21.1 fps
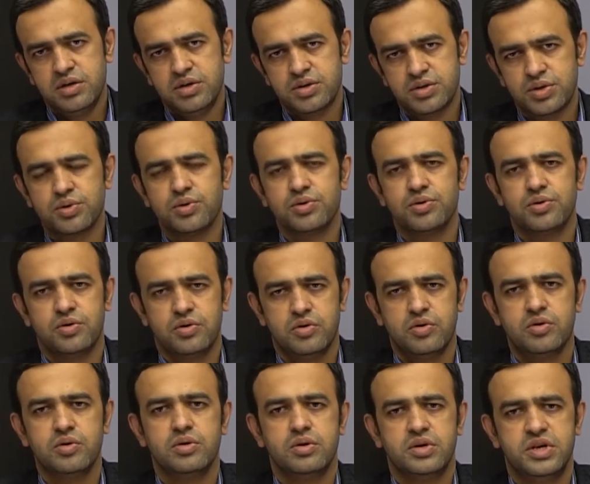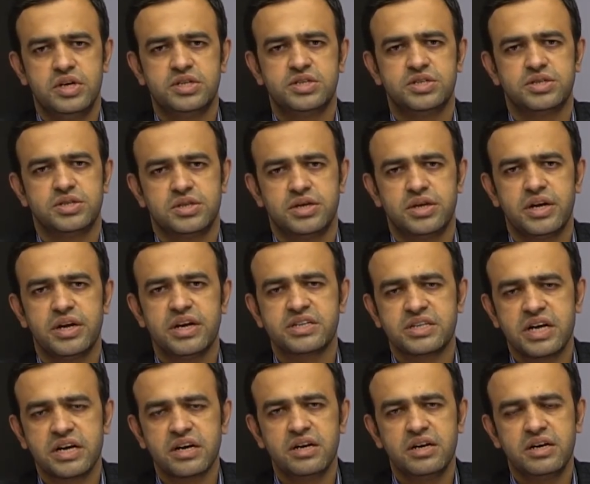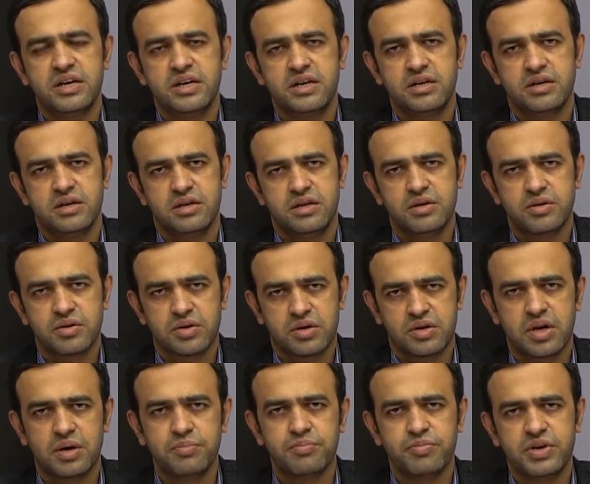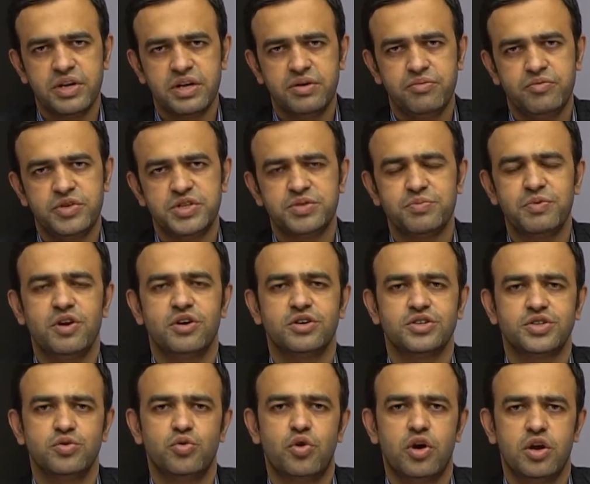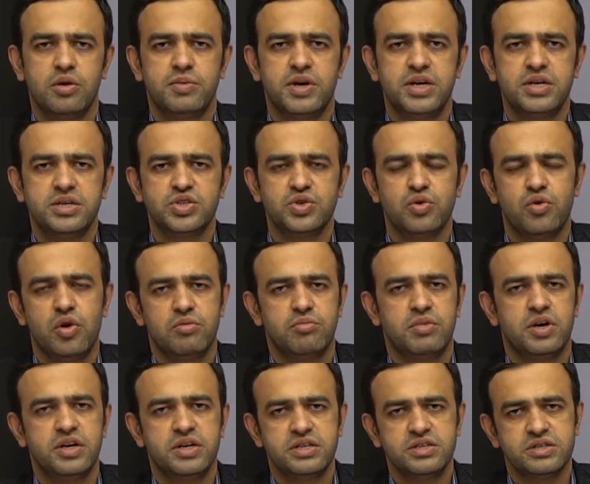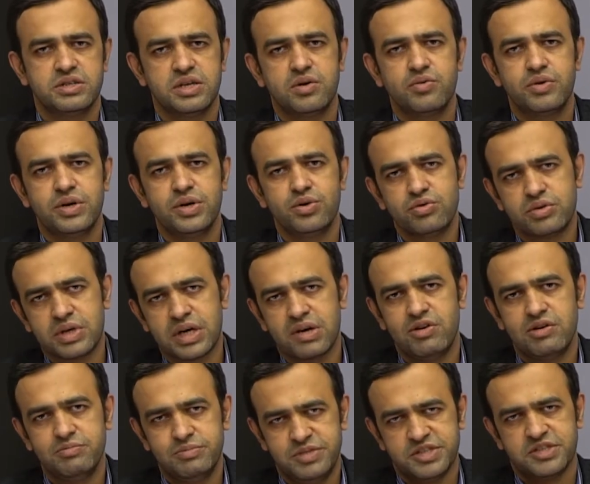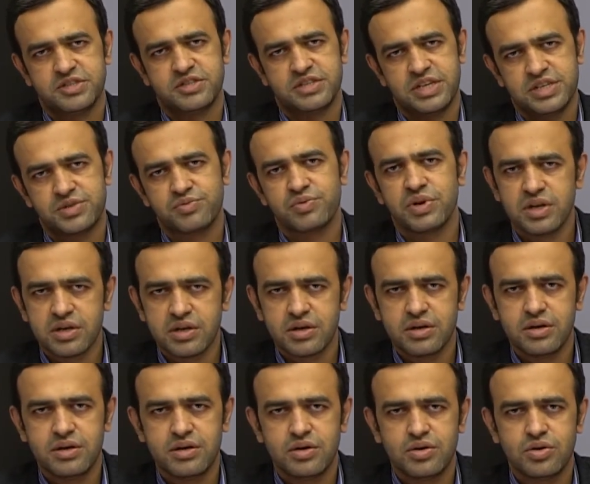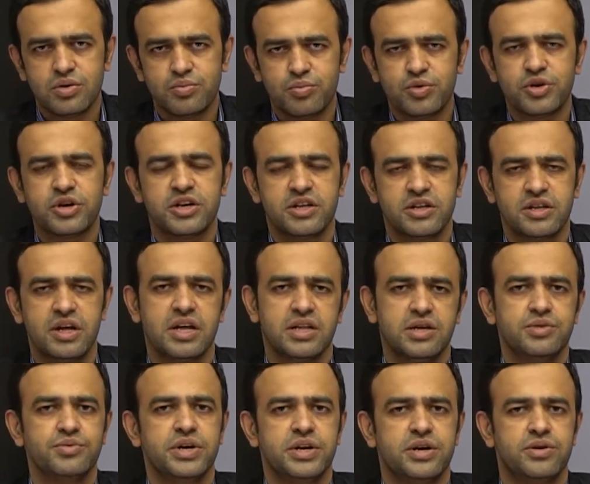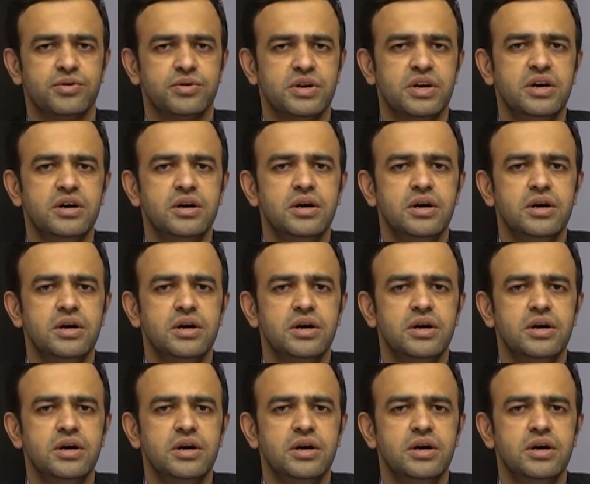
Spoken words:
So it's exactly a company which belongs to Walmart. So Walmart is now into travel business as well, to put it in the other way around.